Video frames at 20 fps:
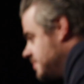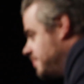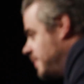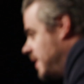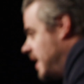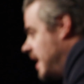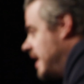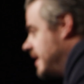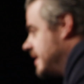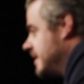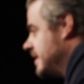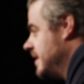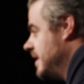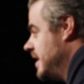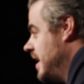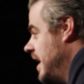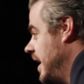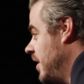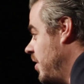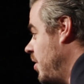her pot
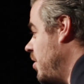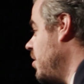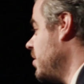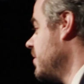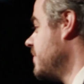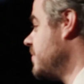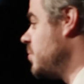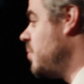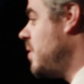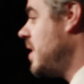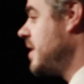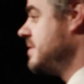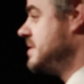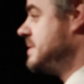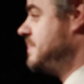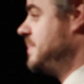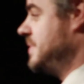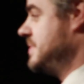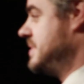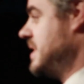and all of her water
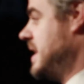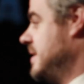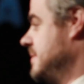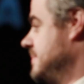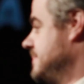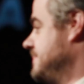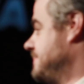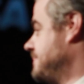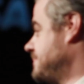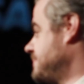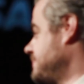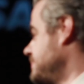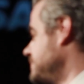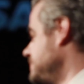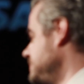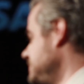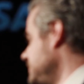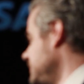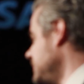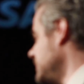spills out.
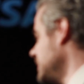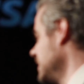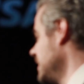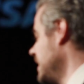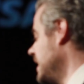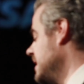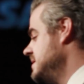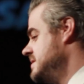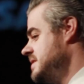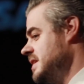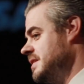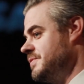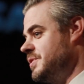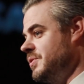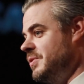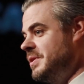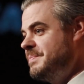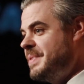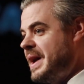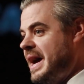And instead of
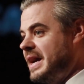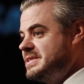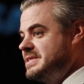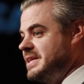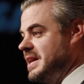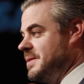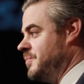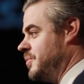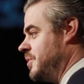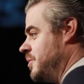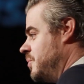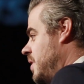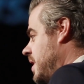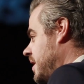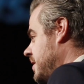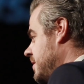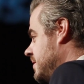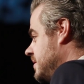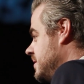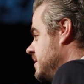going back to get more
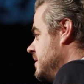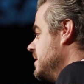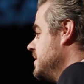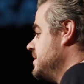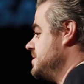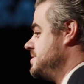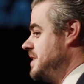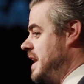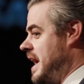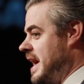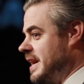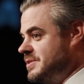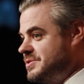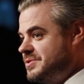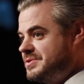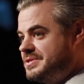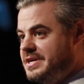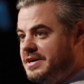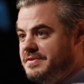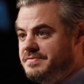water, she hangs
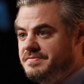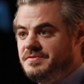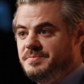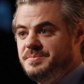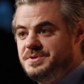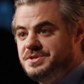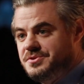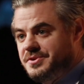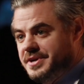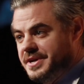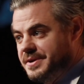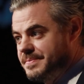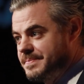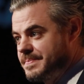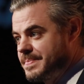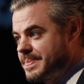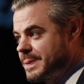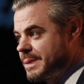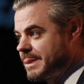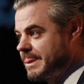herself from a tree in
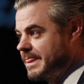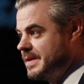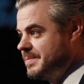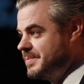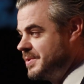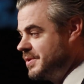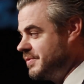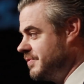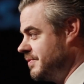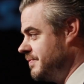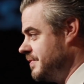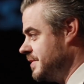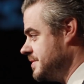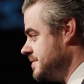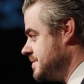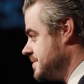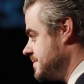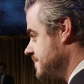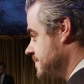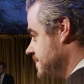the middle of her
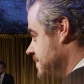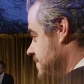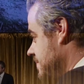village.